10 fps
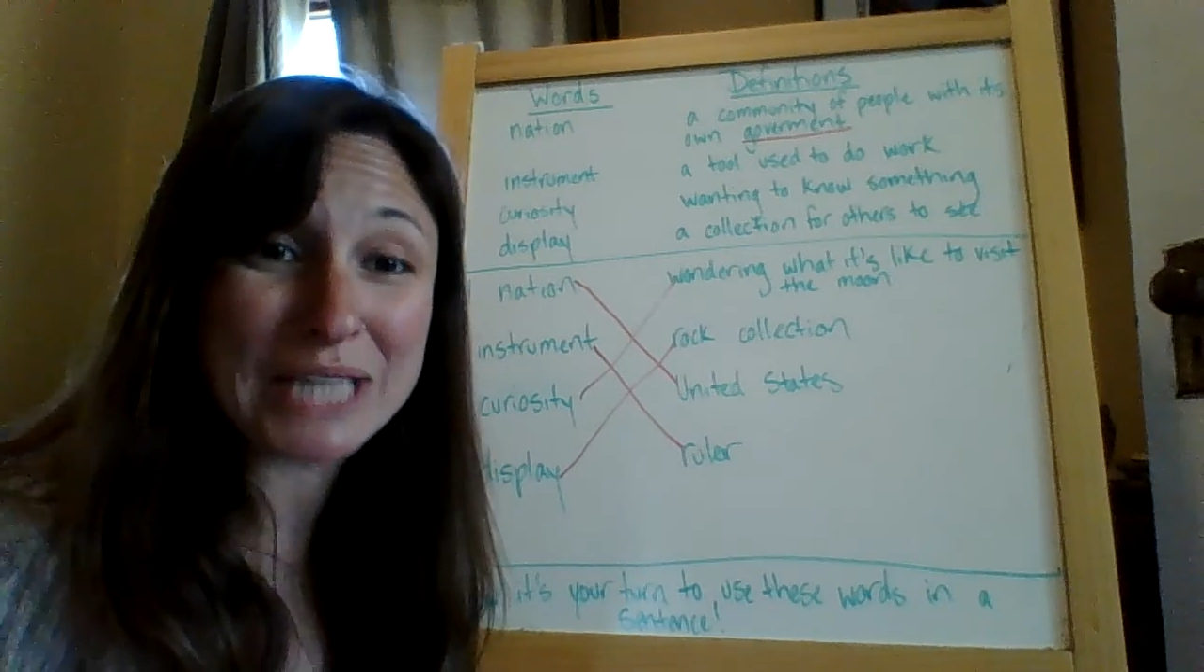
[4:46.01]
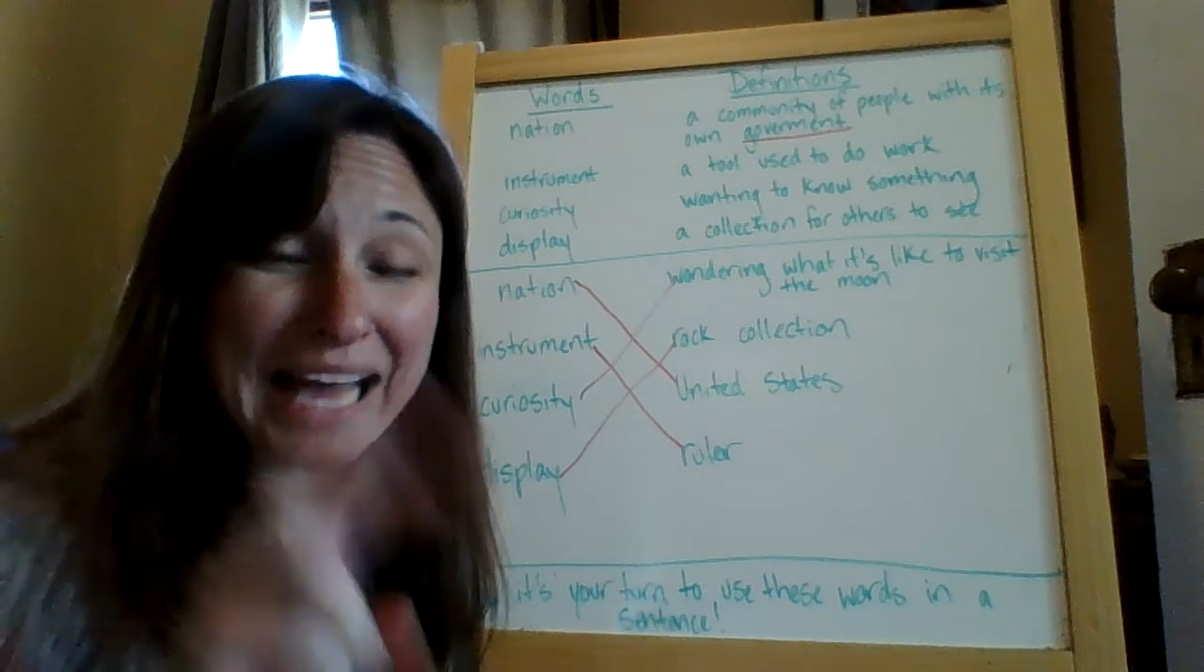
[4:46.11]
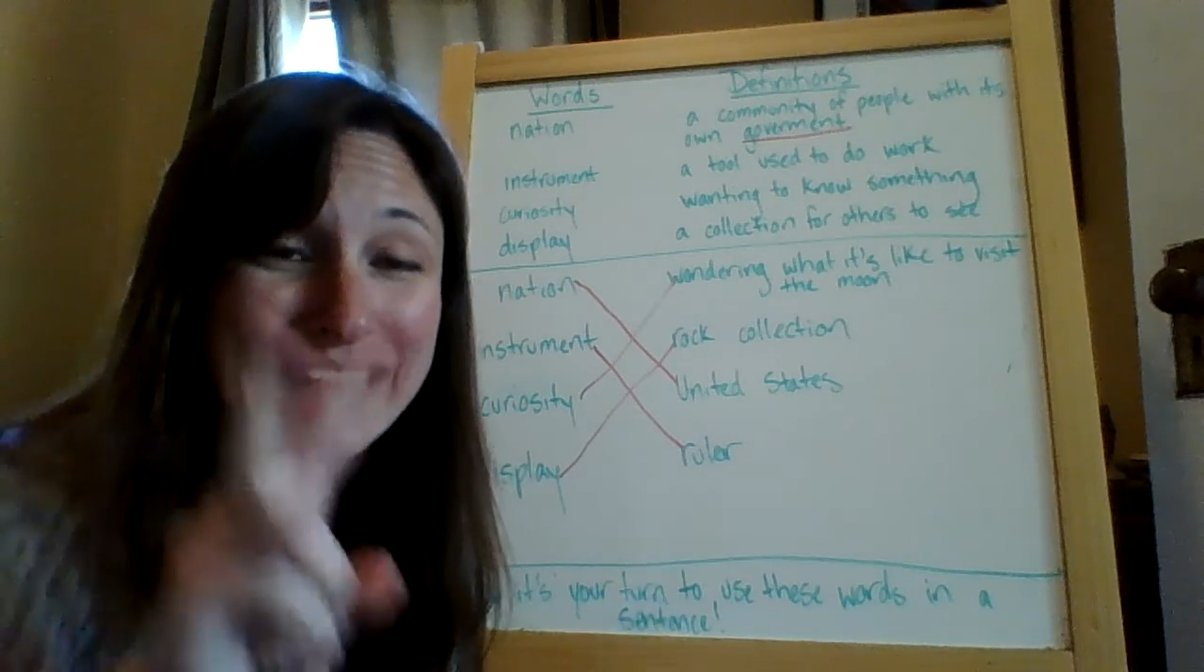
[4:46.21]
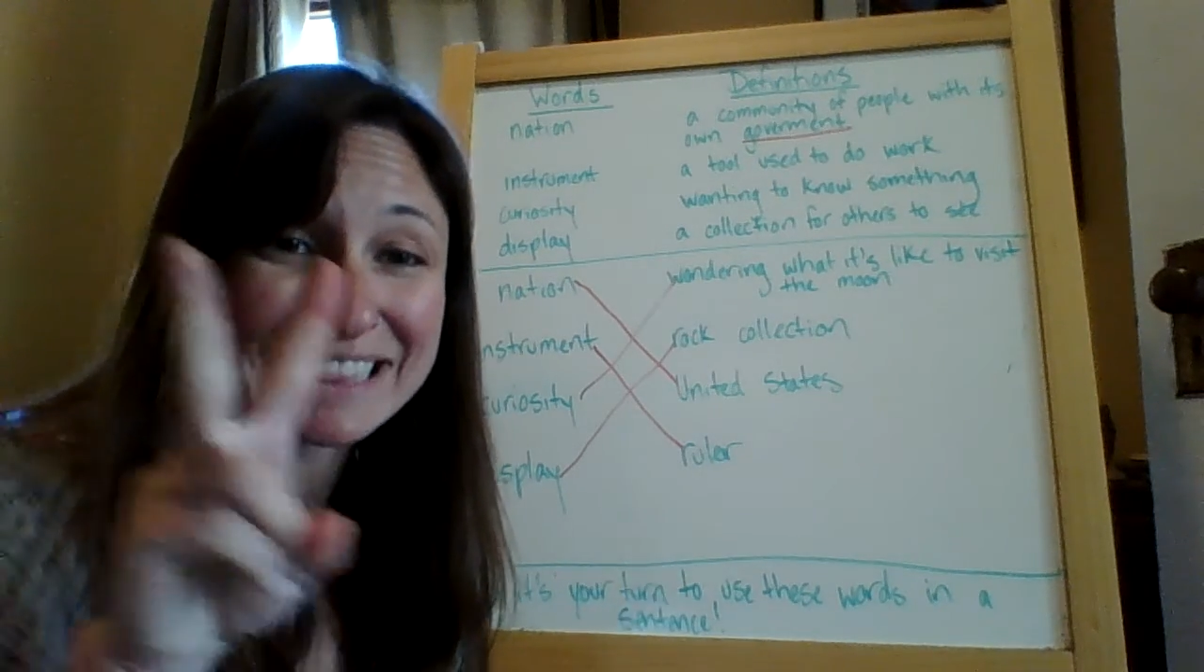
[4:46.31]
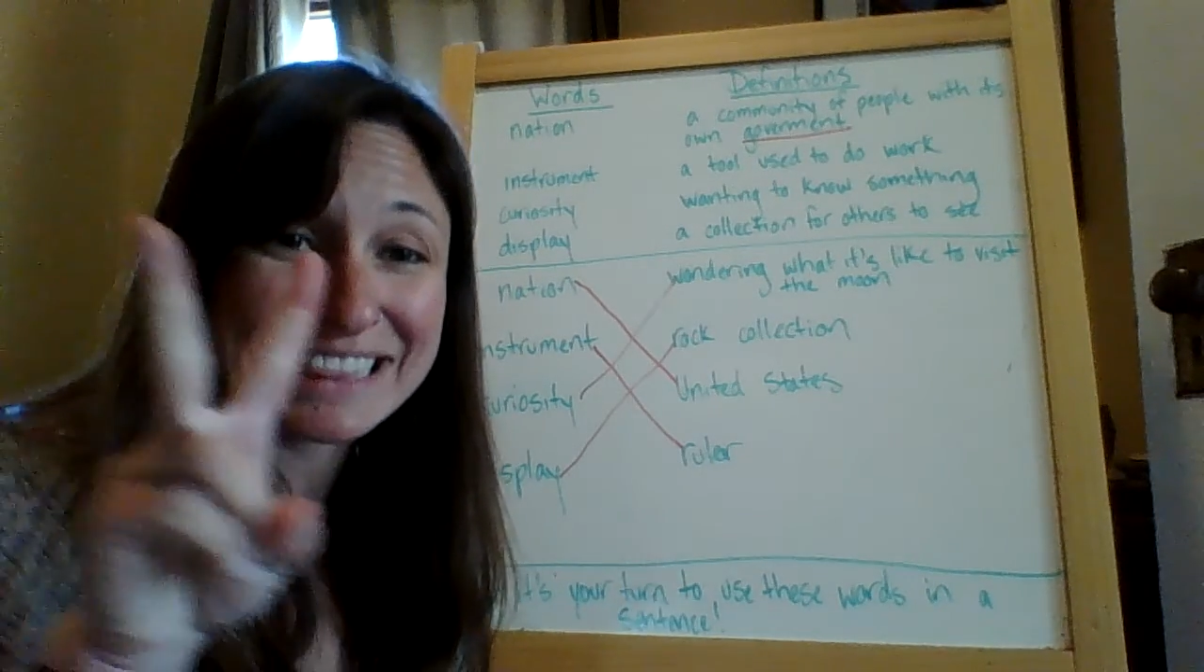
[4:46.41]

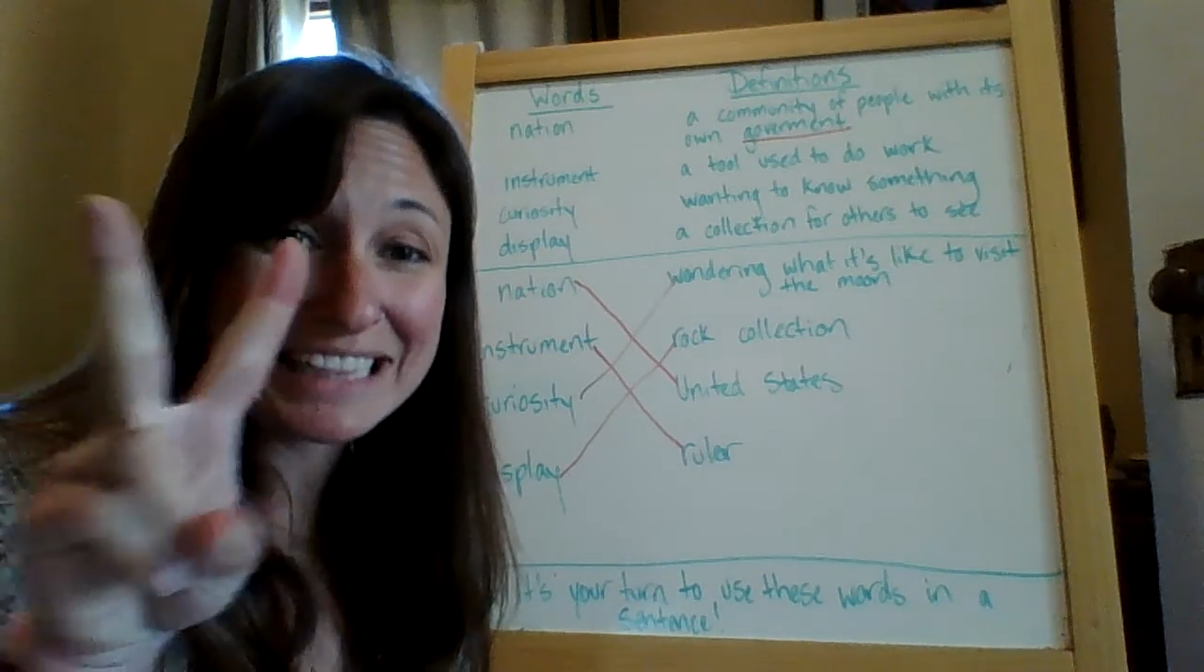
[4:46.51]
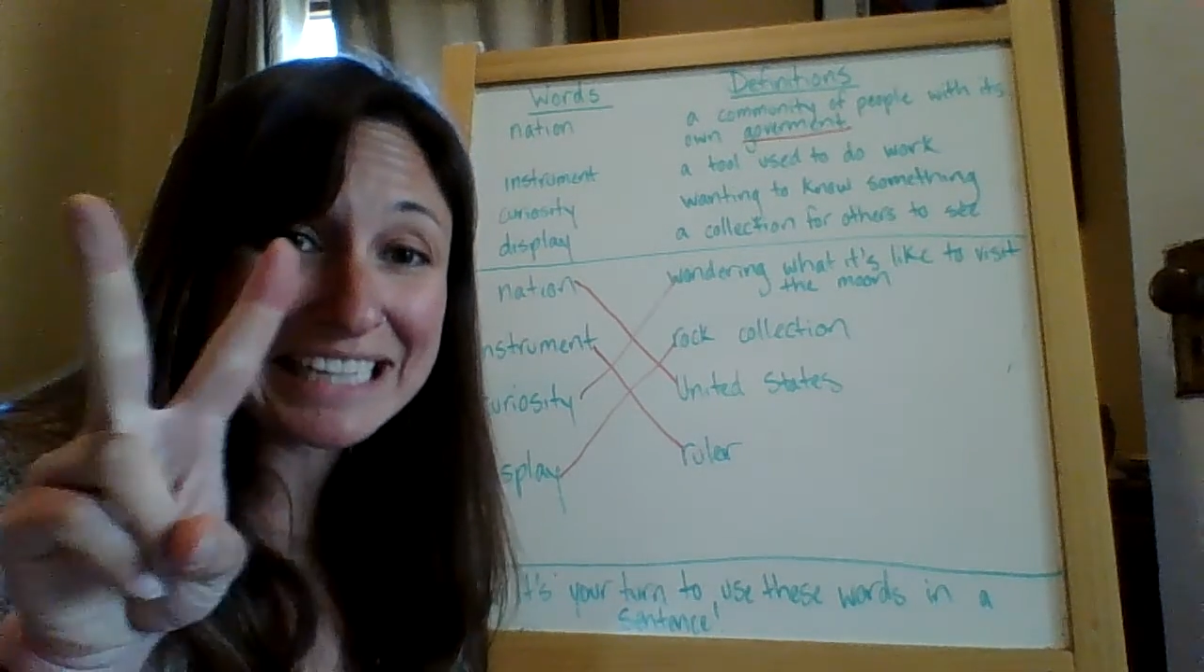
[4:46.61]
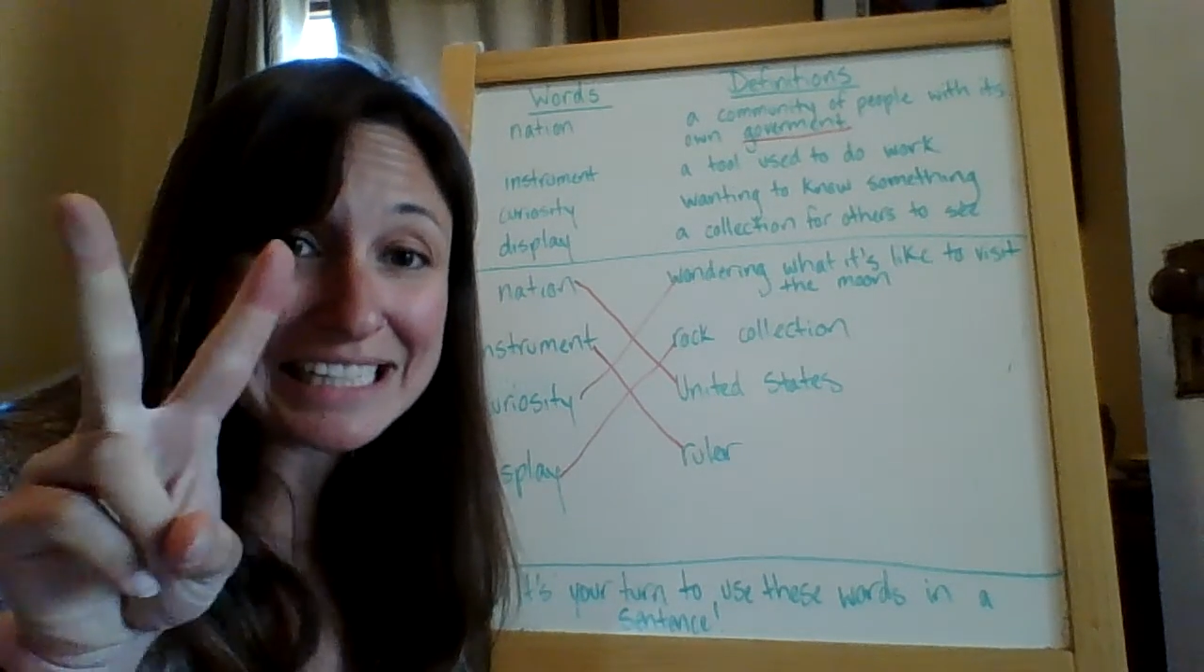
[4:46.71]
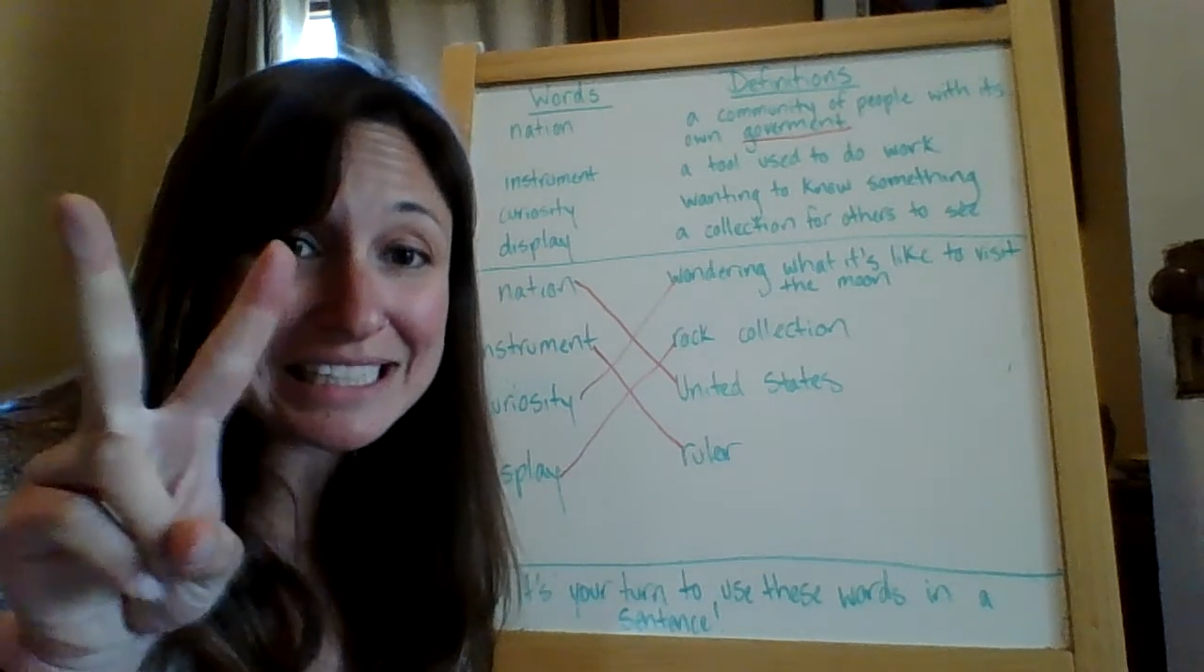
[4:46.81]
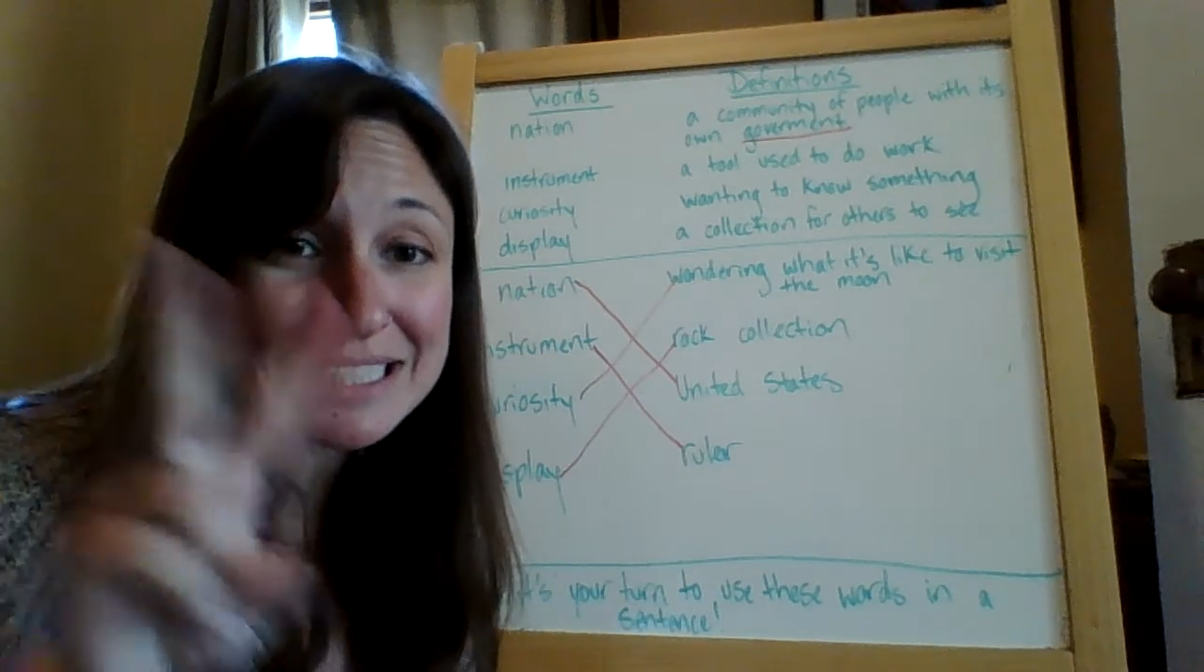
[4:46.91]
at
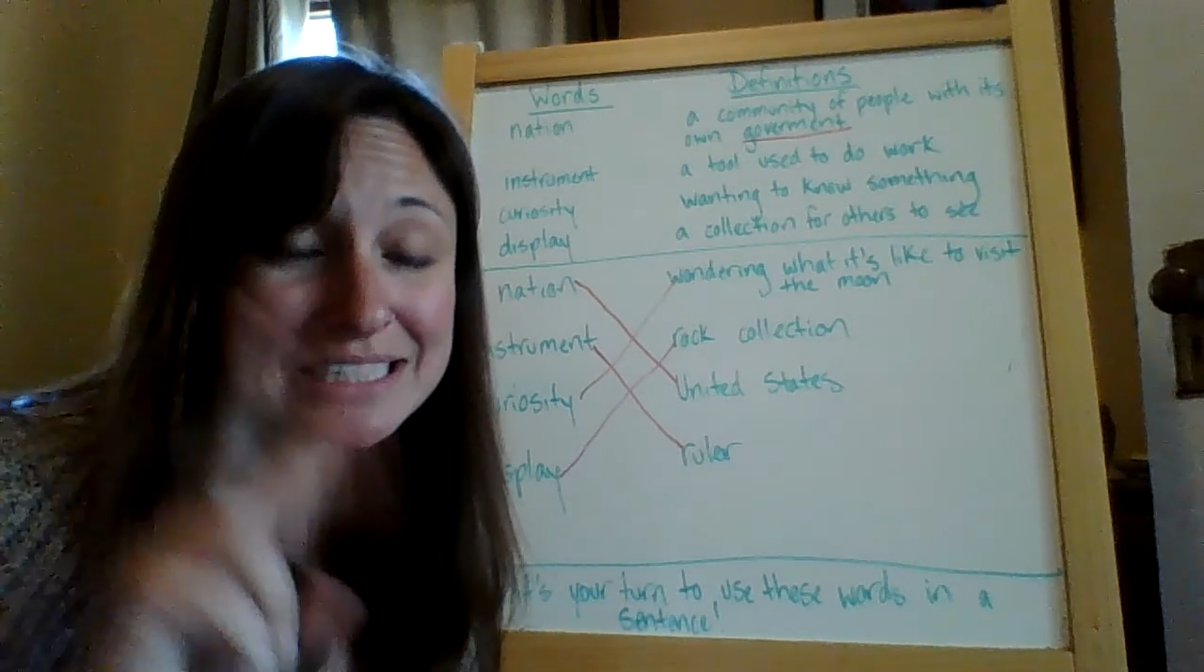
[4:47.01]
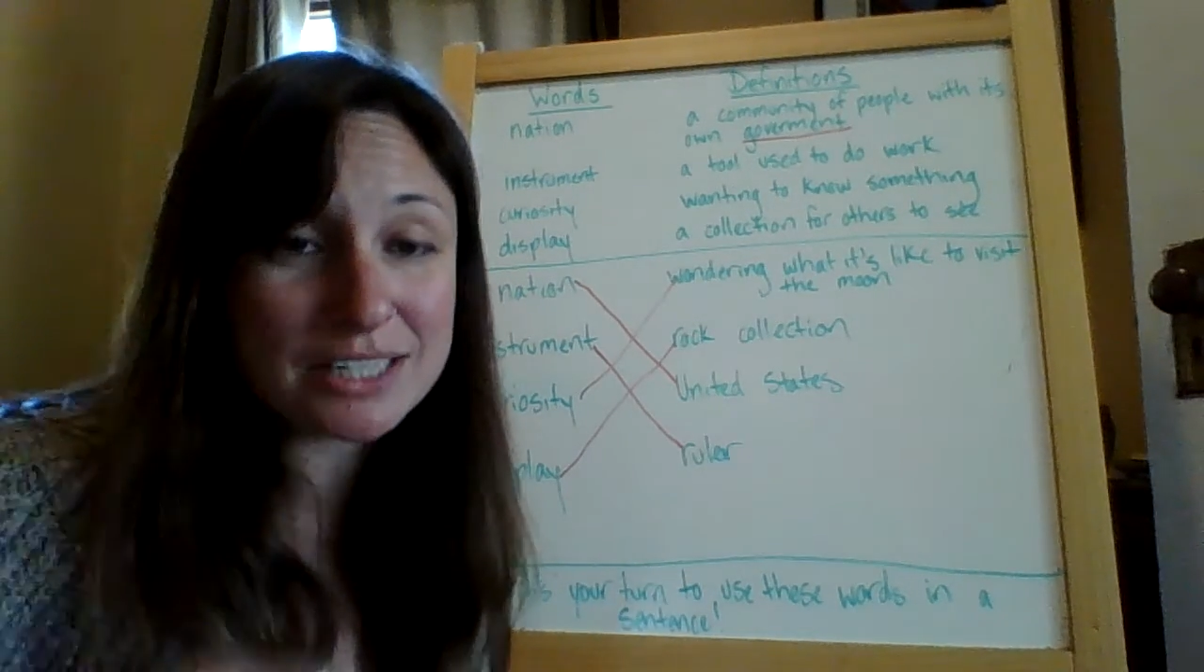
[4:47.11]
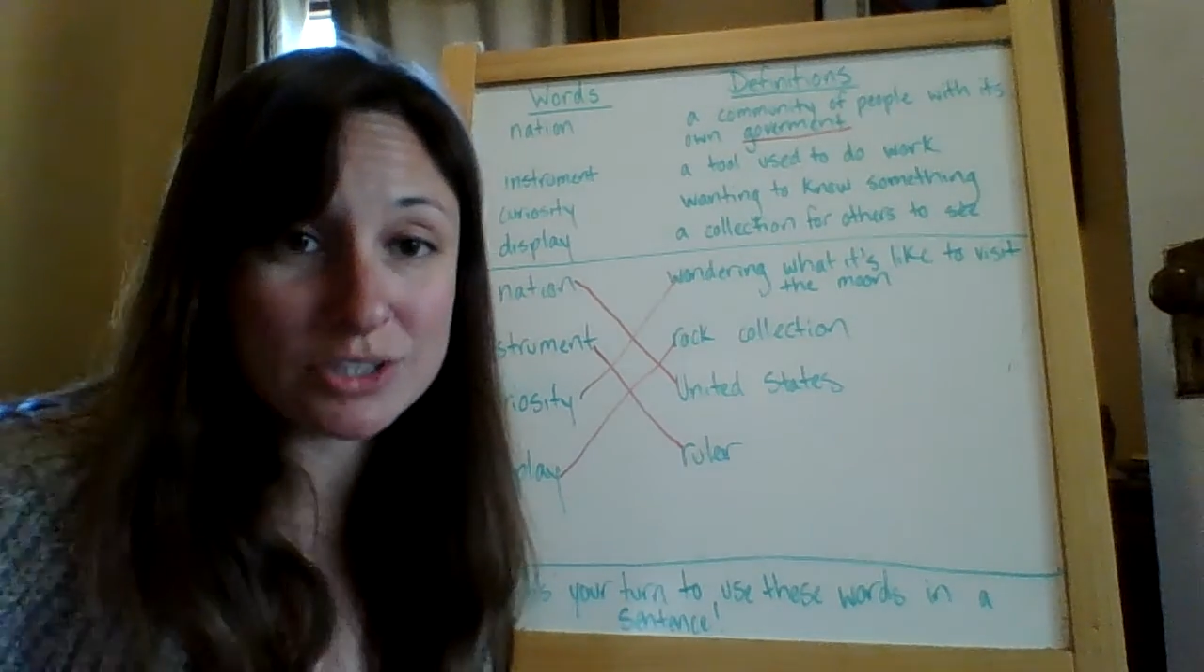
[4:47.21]
least